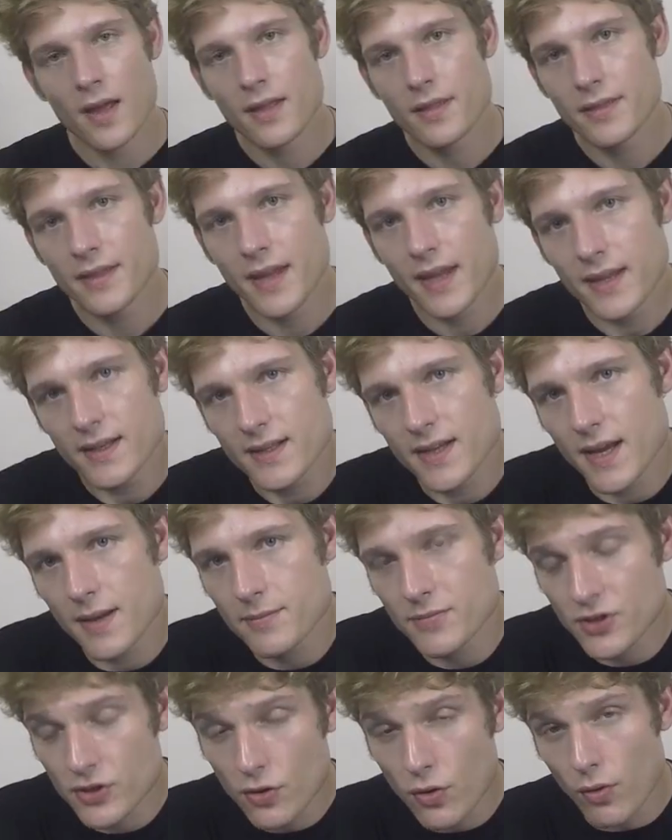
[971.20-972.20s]
The
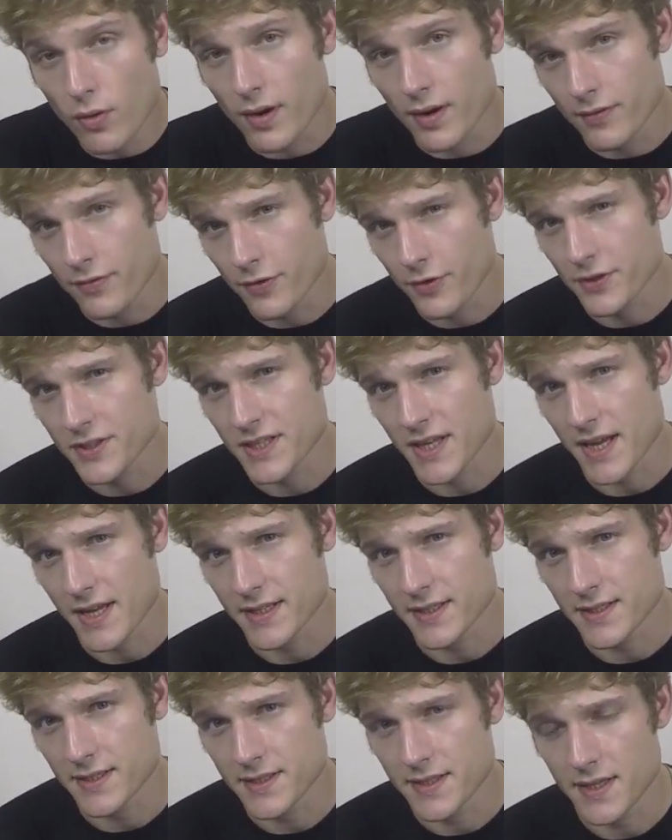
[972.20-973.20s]
endgame scoring for
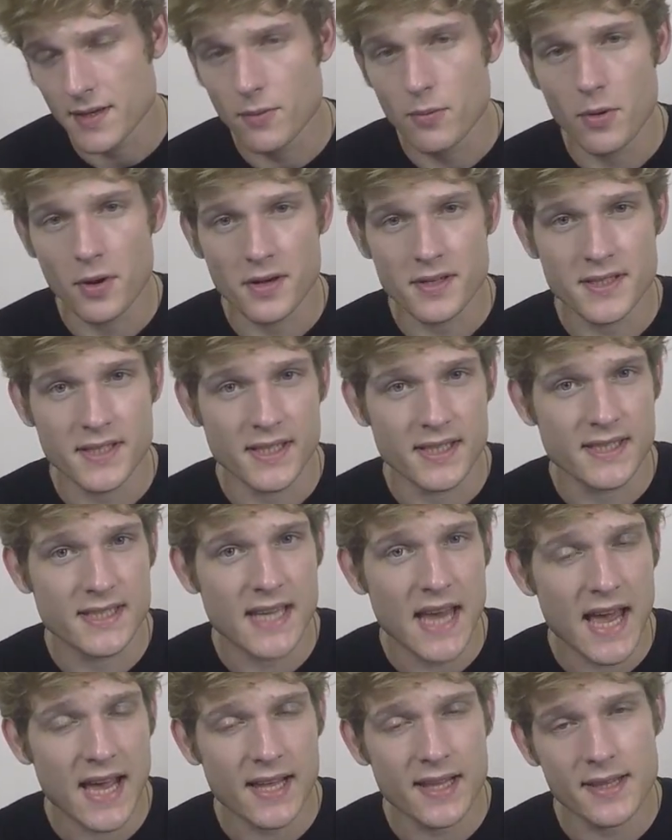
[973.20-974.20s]
Sand C works
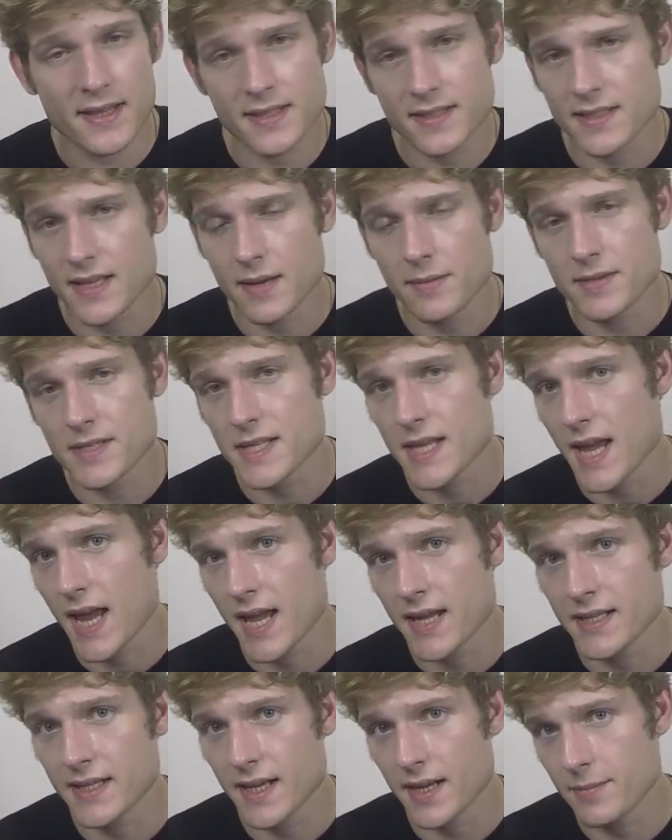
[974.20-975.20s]
exactly the same as the
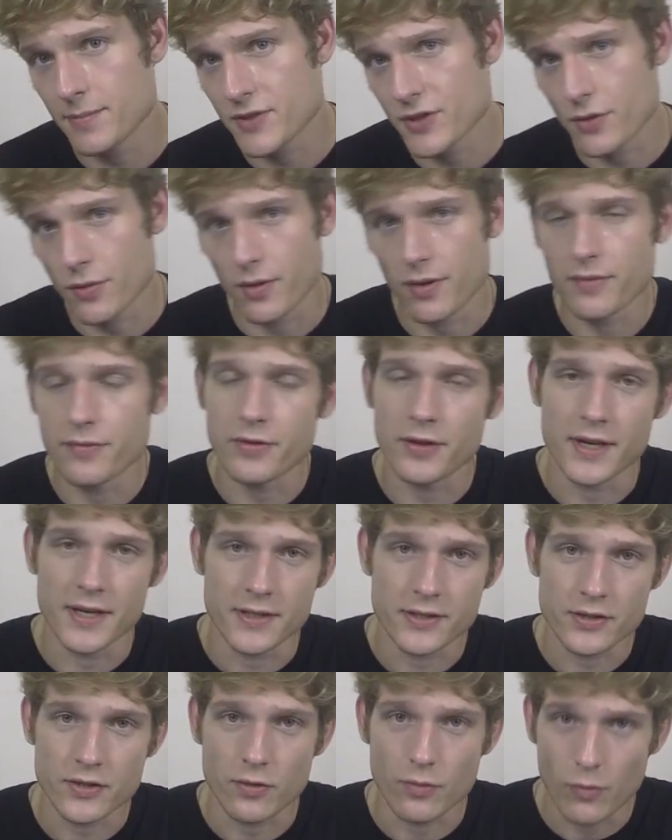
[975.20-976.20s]
endgame scoring for
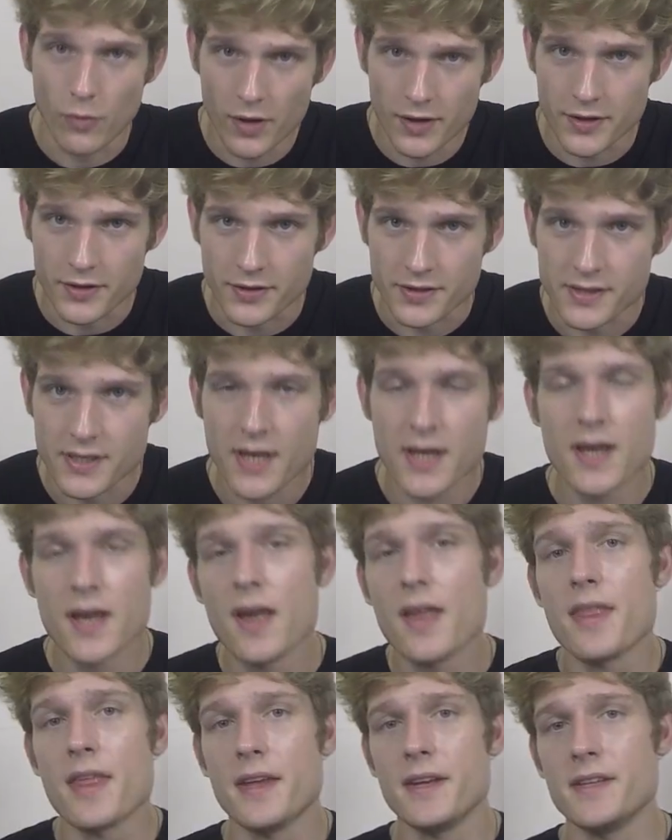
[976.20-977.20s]
Eastern Wonders.
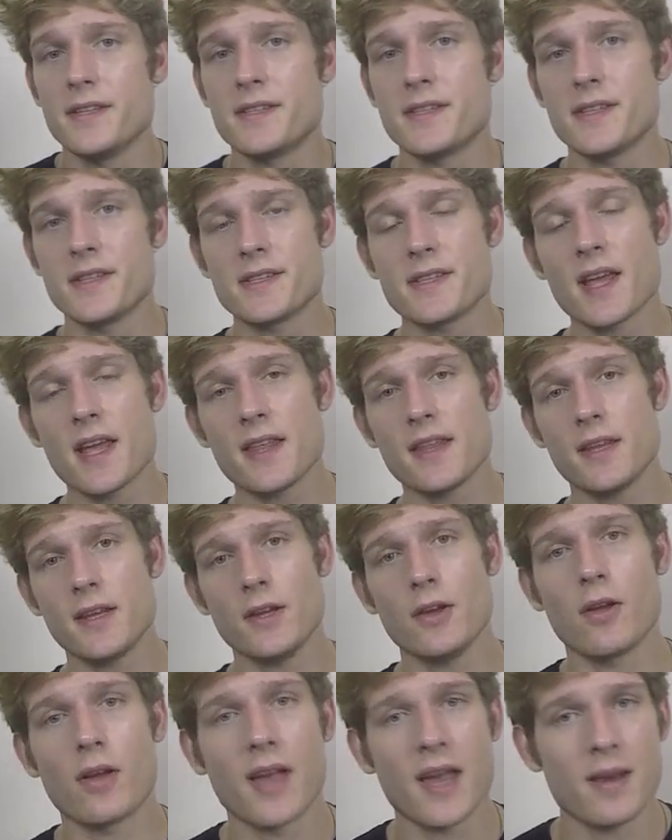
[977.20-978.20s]
That is to say that
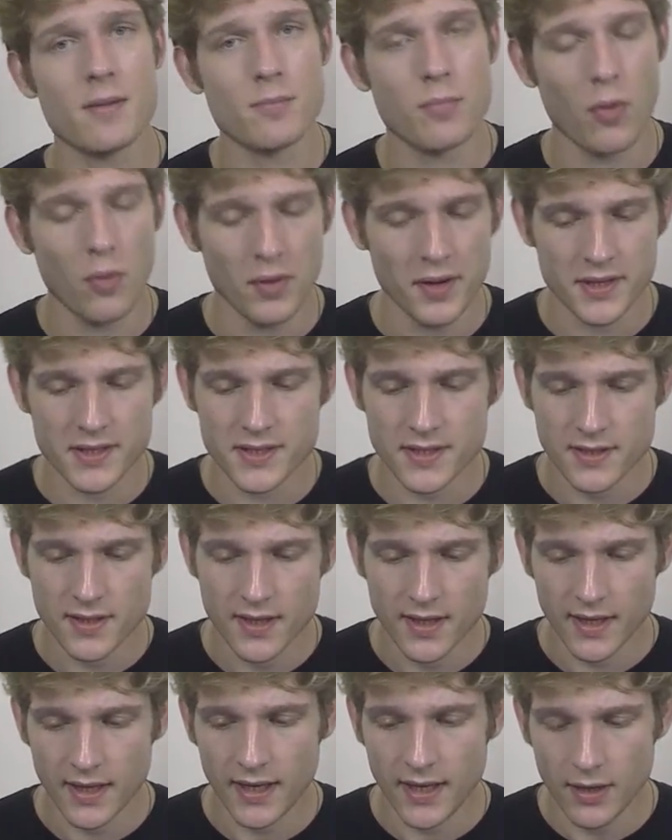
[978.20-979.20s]
you'll gain points
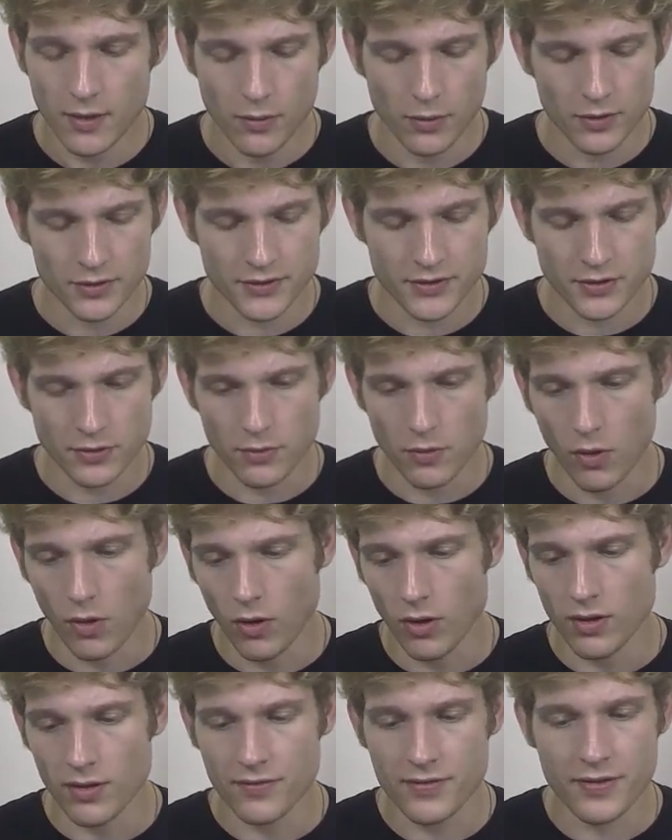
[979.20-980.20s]
equal to
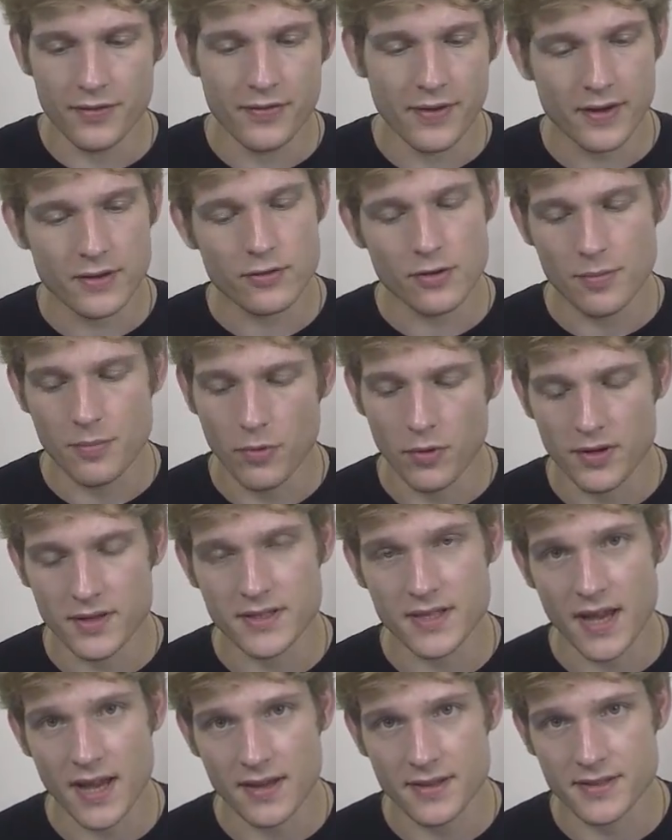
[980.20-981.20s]
all of the victory point
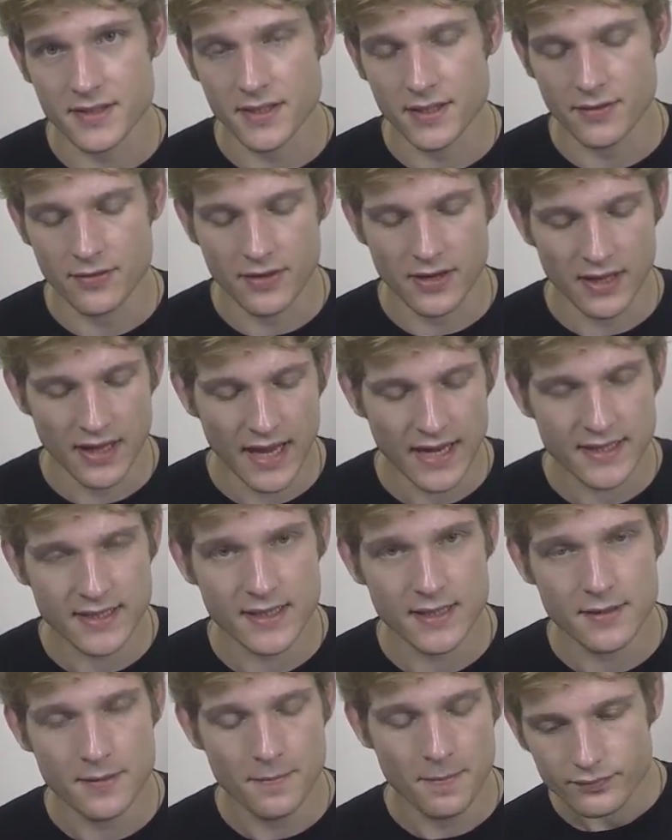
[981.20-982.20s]
tiles that you've
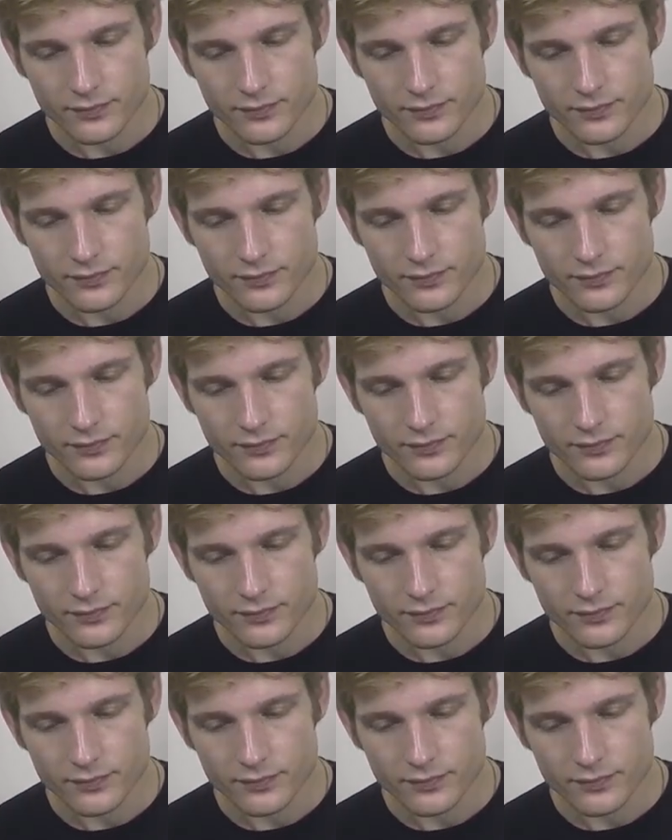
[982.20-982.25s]
collected.